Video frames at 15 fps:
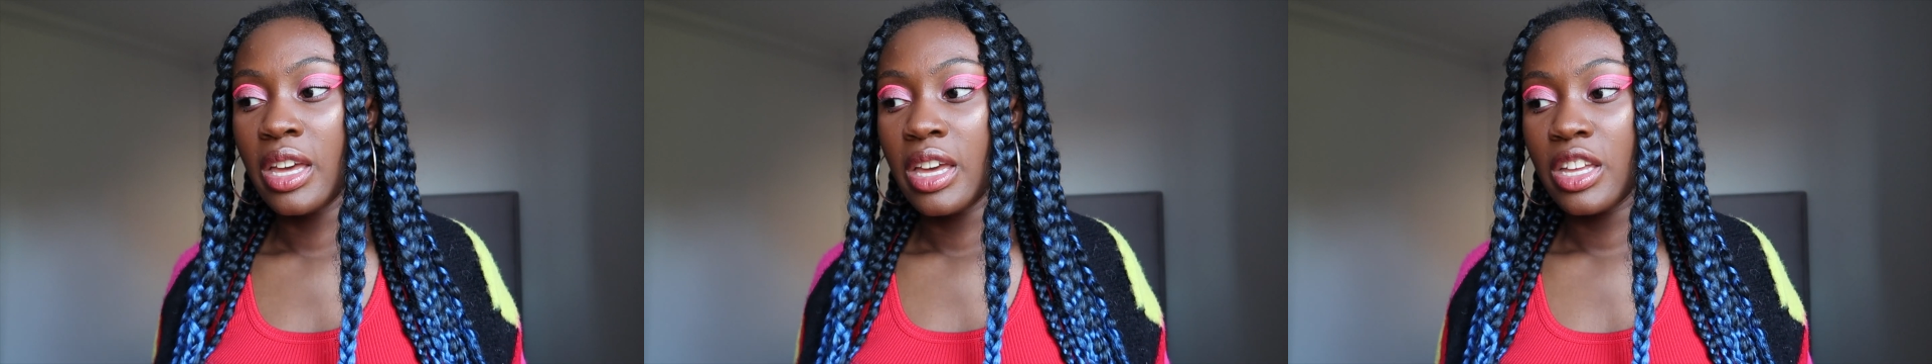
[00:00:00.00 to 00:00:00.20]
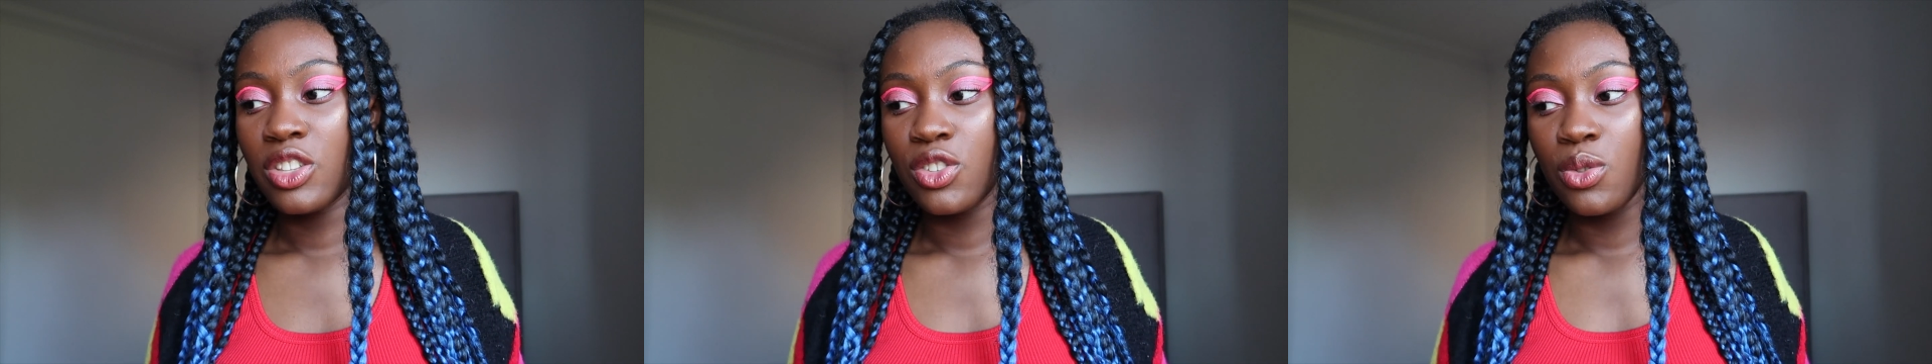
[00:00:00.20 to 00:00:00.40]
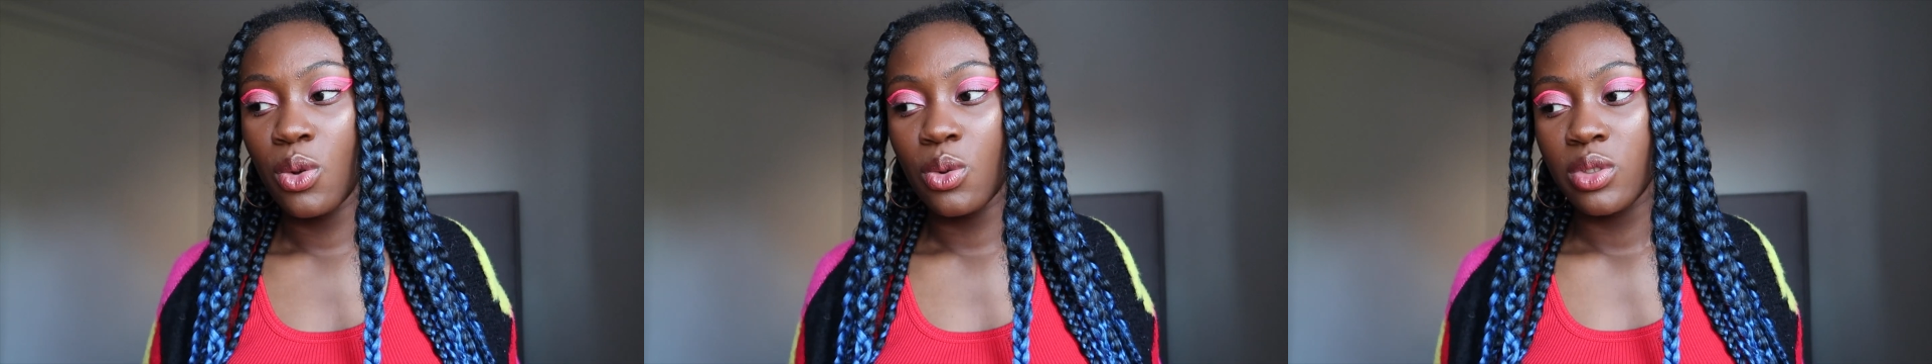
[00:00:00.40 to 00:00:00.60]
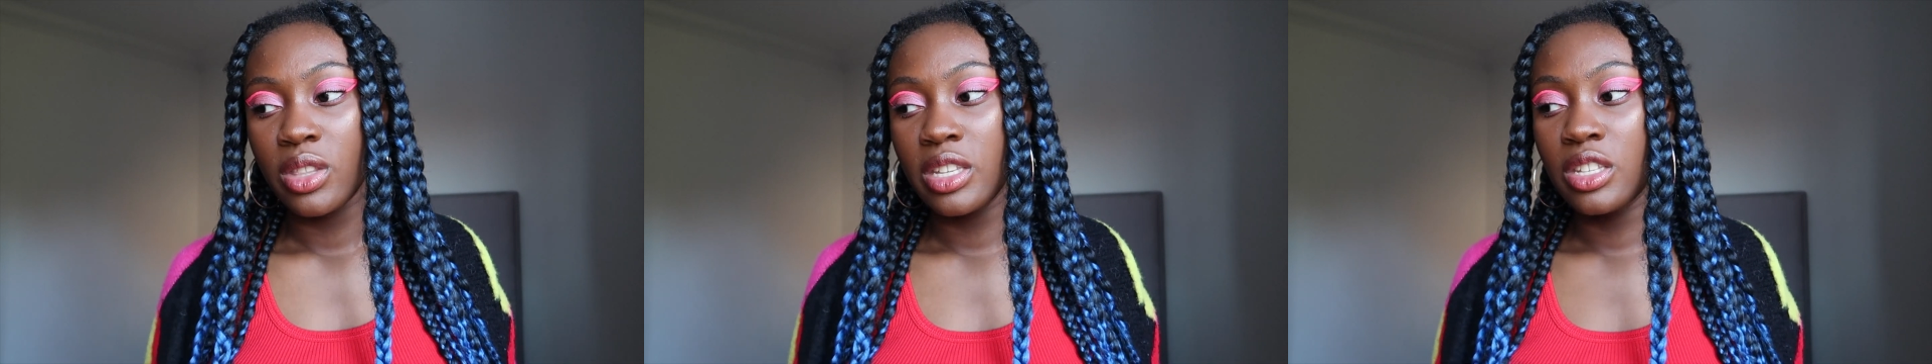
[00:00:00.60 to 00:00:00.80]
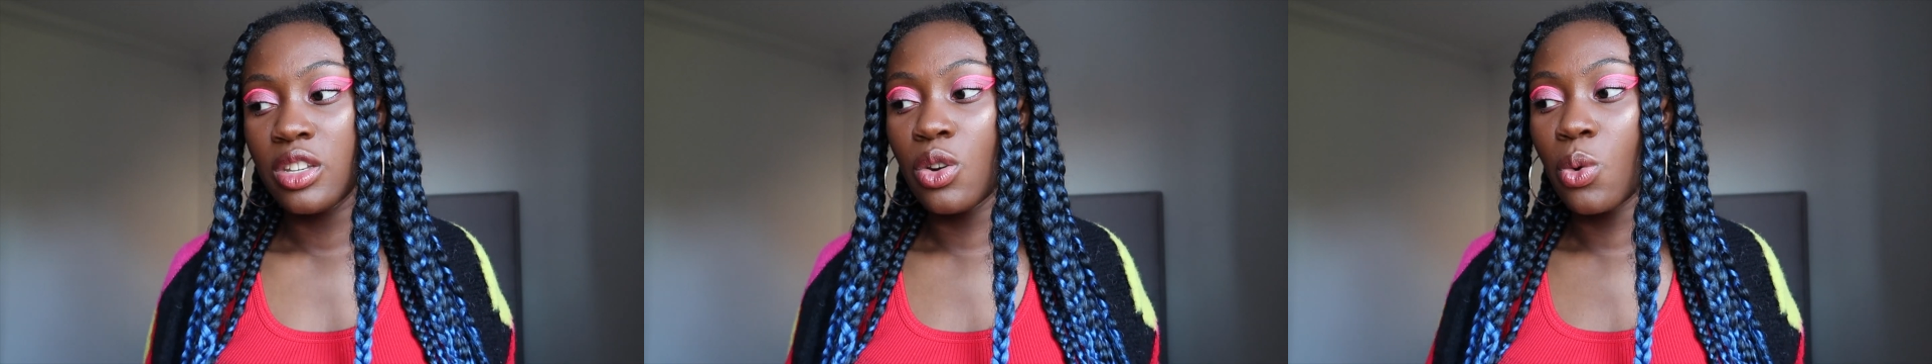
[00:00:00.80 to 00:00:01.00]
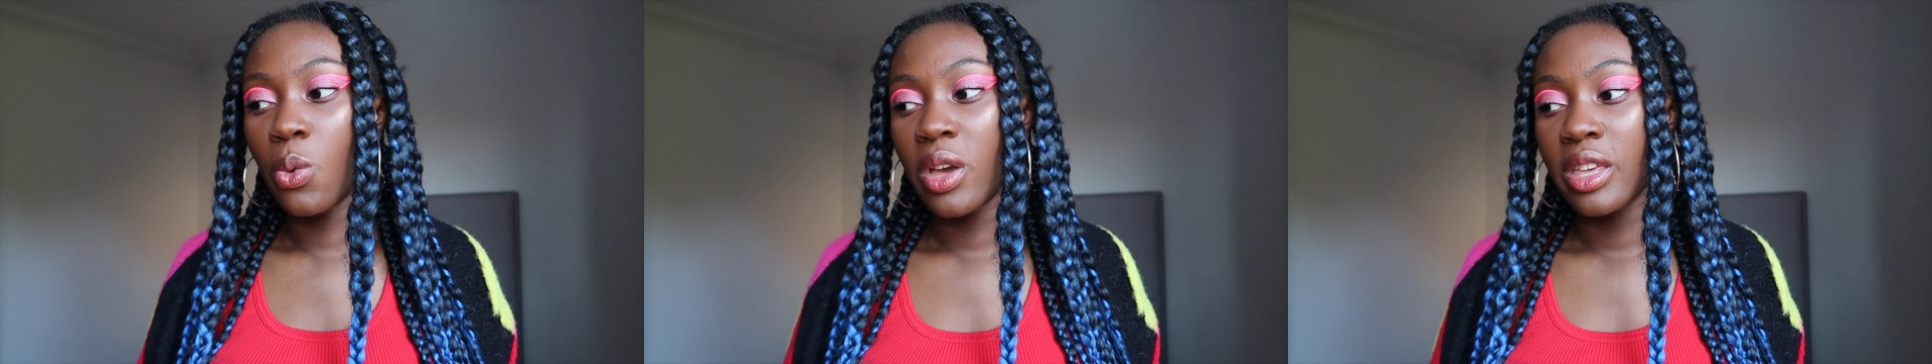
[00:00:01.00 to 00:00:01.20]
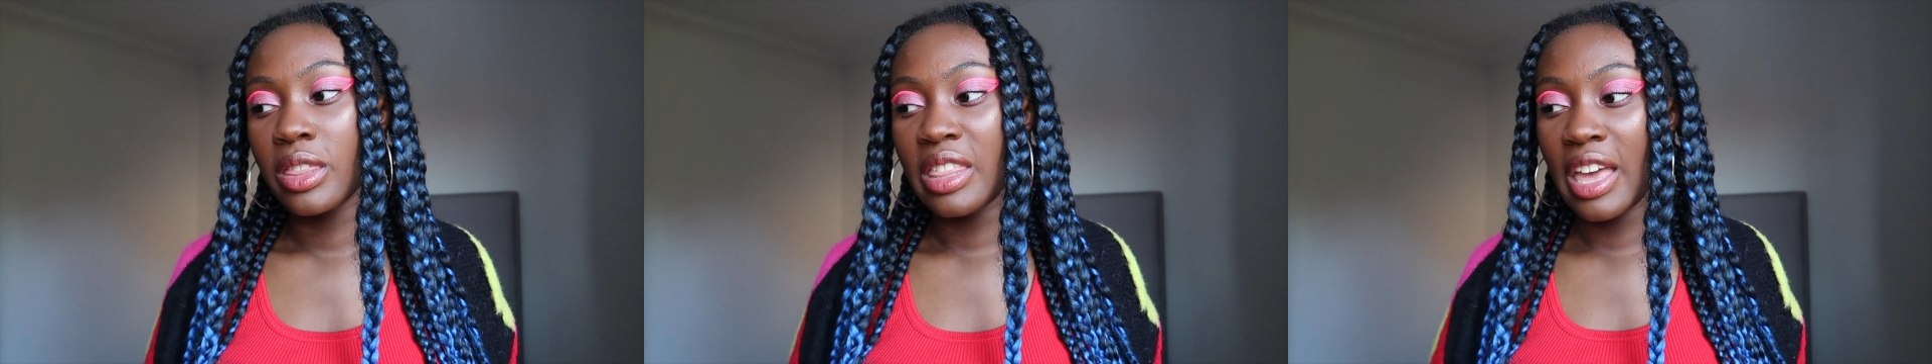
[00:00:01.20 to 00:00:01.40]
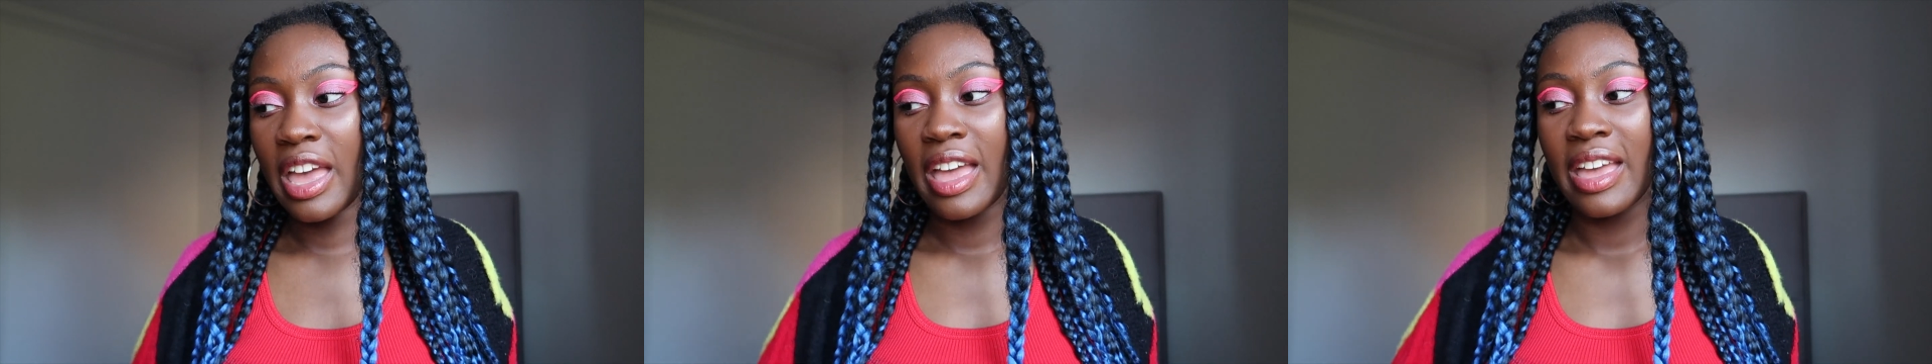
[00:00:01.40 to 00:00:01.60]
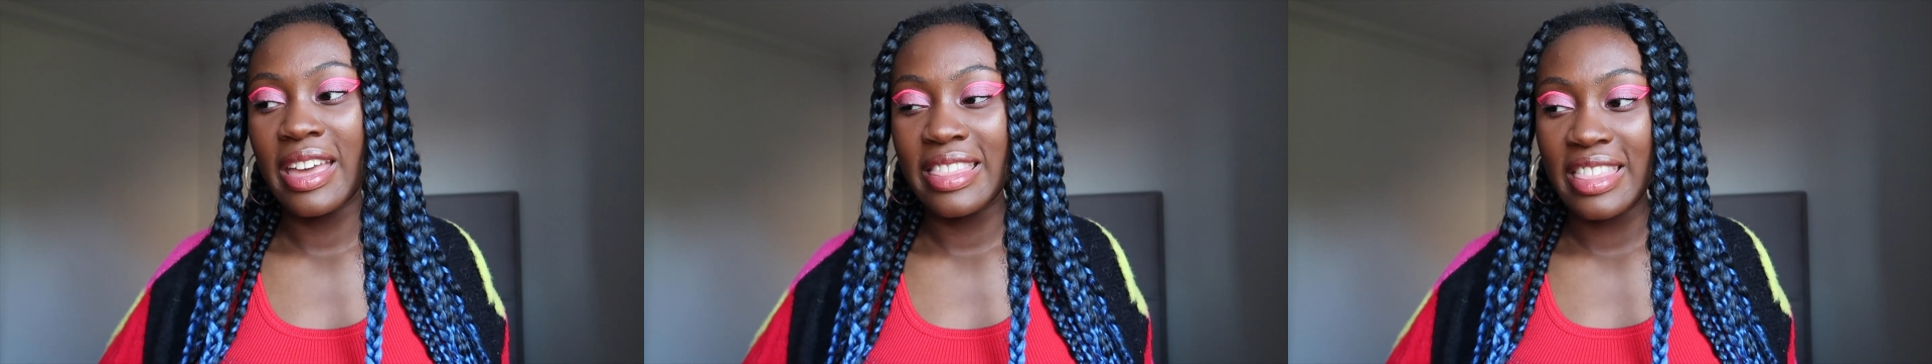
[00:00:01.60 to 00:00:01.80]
it's not this annoying thing